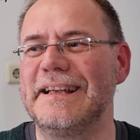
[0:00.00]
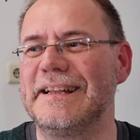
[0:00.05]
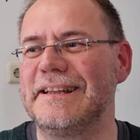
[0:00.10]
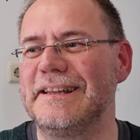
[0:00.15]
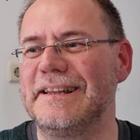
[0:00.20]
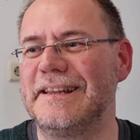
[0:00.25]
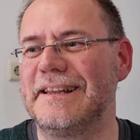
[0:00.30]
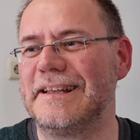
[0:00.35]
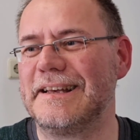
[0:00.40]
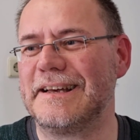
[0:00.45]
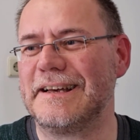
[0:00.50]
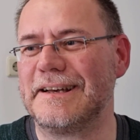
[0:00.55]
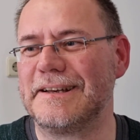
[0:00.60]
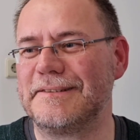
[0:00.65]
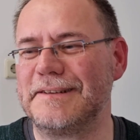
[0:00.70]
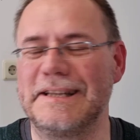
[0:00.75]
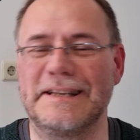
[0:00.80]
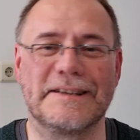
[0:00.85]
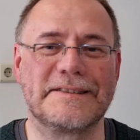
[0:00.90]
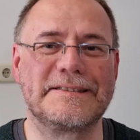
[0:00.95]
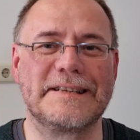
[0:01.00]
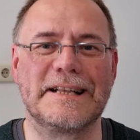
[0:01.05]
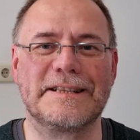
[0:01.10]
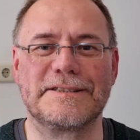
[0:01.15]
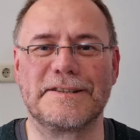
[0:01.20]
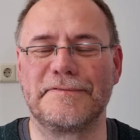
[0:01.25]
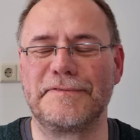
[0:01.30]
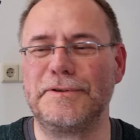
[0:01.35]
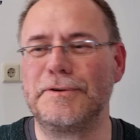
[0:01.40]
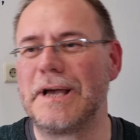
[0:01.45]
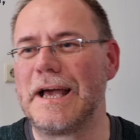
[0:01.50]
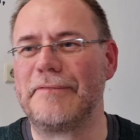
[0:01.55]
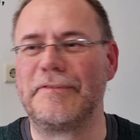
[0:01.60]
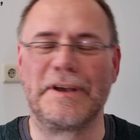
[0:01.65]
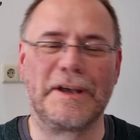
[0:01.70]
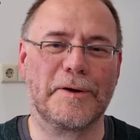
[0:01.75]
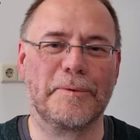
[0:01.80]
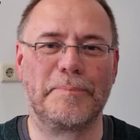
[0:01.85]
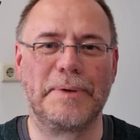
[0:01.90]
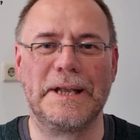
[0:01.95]
in, the, in the sense of you
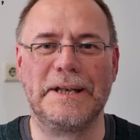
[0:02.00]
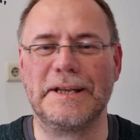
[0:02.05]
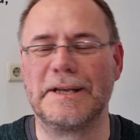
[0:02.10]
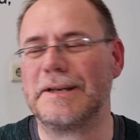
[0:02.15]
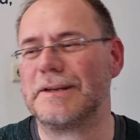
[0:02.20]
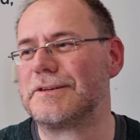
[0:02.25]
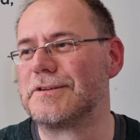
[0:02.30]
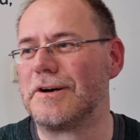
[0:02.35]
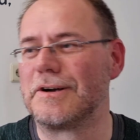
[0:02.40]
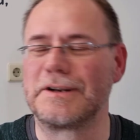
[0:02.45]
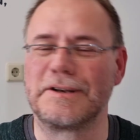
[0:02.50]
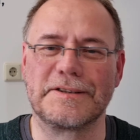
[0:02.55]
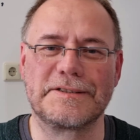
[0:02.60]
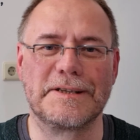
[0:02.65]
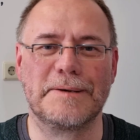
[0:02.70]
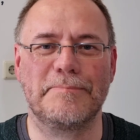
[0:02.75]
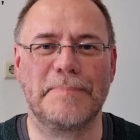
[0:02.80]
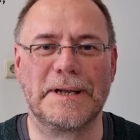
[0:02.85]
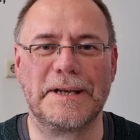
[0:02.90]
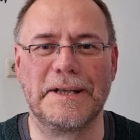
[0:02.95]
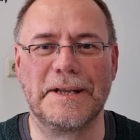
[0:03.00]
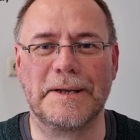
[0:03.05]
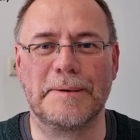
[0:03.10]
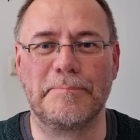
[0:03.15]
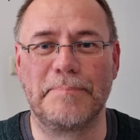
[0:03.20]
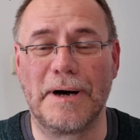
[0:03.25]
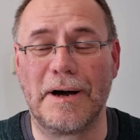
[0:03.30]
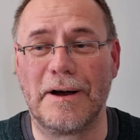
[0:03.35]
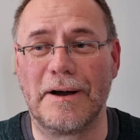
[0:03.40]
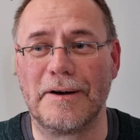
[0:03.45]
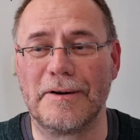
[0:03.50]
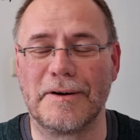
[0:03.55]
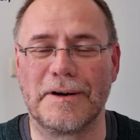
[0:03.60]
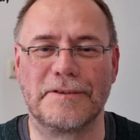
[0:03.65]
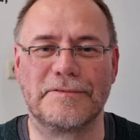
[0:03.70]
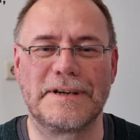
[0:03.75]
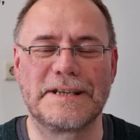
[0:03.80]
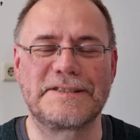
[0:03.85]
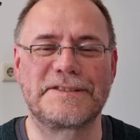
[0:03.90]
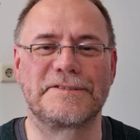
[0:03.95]
having an opinion talking to somebody in a bar or
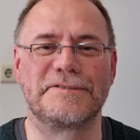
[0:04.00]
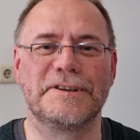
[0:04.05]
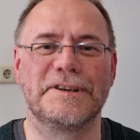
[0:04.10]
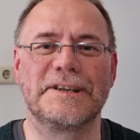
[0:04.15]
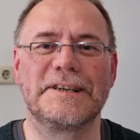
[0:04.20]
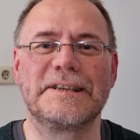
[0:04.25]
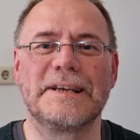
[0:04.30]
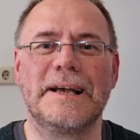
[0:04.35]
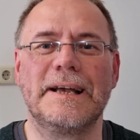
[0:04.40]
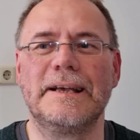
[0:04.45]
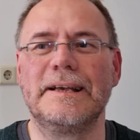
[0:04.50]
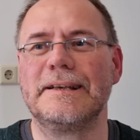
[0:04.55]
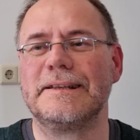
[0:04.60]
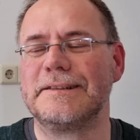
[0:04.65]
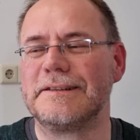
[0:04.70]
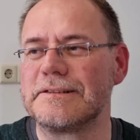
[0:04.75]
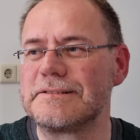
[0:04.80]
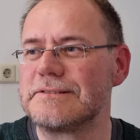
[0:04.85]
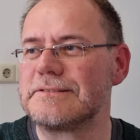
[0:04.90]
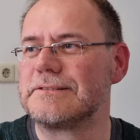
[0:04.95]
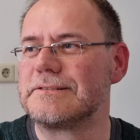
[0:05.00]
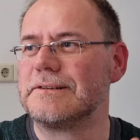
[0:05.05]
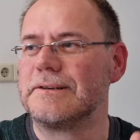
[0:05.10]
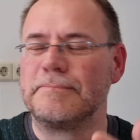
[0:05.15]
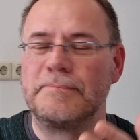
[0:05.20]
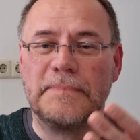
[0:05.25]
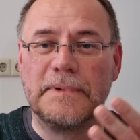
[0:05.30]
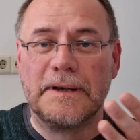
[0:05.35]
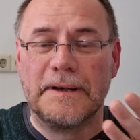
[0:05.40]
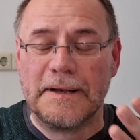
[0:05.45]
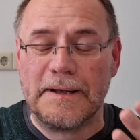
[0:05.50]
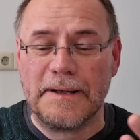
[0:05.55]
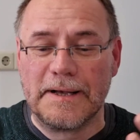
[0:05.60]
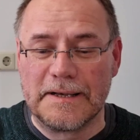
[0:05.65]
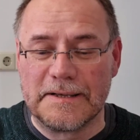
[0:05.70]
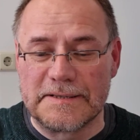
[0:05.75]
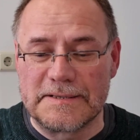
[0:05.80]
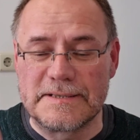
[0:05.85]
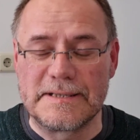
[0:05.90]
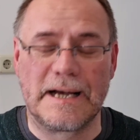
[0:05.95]
a restaurant. This is a,
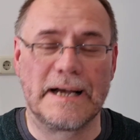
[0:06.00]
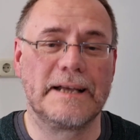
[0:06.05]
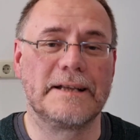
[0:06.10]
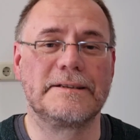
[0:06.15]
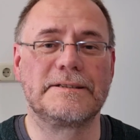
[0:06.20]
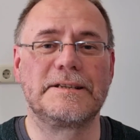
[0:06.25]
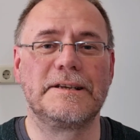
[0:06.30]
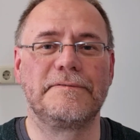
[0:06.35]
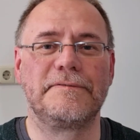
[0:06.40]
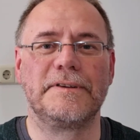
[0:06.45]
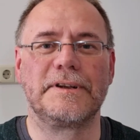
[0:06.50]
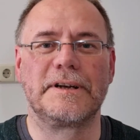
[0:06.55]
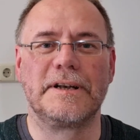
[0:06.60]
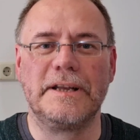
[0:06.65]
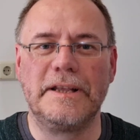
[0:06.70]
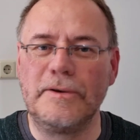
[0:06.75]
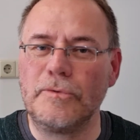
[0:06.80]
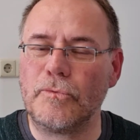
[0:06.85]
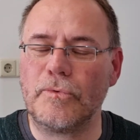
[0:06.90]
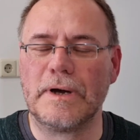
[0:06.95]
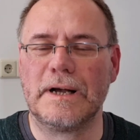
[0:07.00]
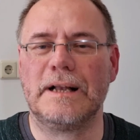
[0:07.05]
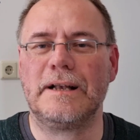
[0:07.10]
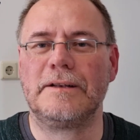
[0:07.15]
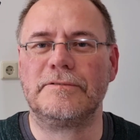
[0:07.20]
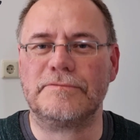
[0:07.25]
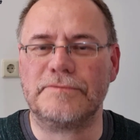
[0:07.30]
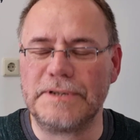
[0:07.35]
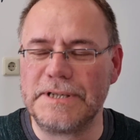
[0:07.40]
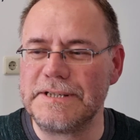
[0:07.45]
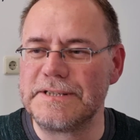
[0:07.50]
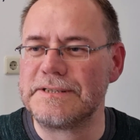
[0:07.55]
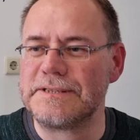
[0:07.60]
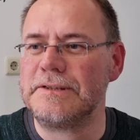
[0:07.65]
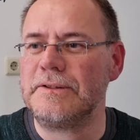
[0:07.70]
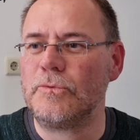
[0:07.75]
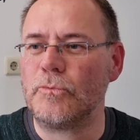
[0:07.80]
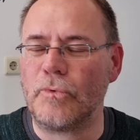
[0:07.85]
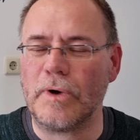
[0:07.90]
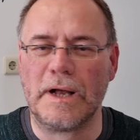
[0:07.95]
a scientifically
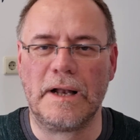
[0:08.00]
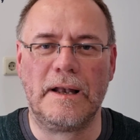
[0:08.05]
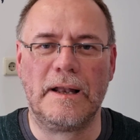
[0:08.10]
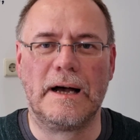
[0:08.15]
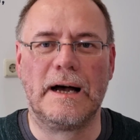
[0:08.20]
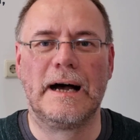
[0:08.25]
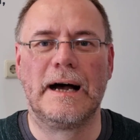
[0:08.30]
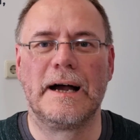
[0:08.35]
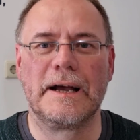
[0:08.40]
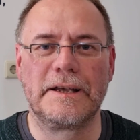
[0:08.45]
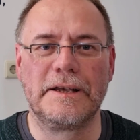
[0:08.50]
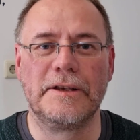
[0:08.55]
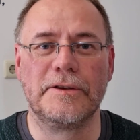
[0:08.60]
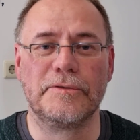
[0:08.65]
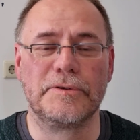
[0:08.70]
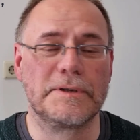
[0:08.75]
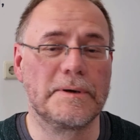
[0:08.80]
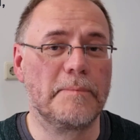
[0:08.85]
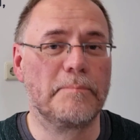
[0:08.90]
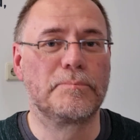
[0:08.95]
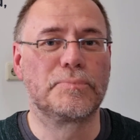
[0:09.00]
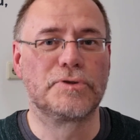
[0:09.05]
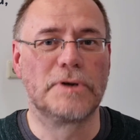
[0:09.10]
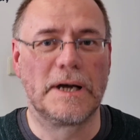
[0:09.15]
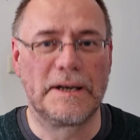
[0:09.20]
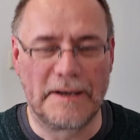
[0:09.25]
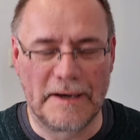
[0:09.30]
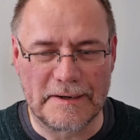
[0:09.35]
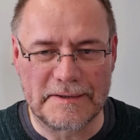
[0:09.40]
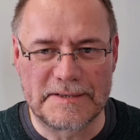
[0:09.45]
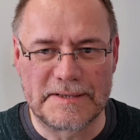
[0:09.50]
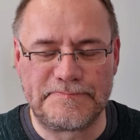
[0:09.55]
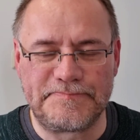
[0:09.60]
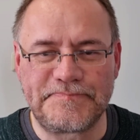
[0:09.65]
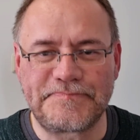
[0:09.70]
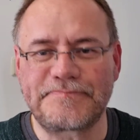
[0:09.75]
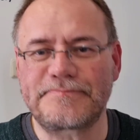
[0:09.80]
well-reasoned, well-argued product.